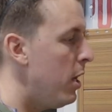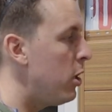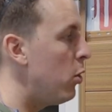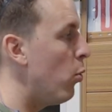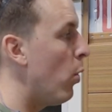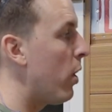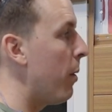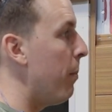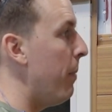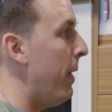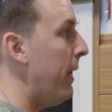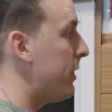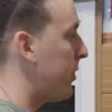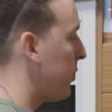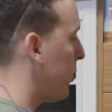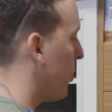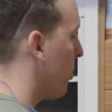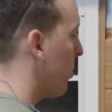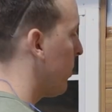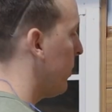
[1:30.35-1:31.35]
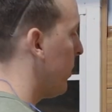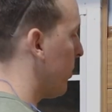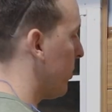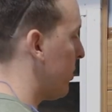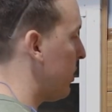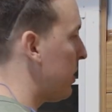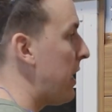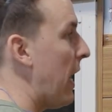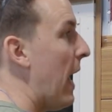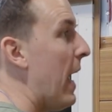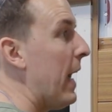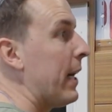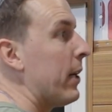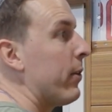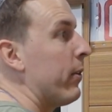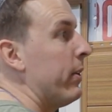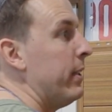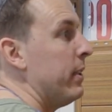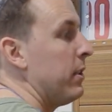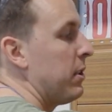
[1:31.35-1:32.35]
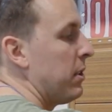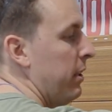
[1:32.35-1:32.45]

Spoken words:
you want to make sure you're staggering the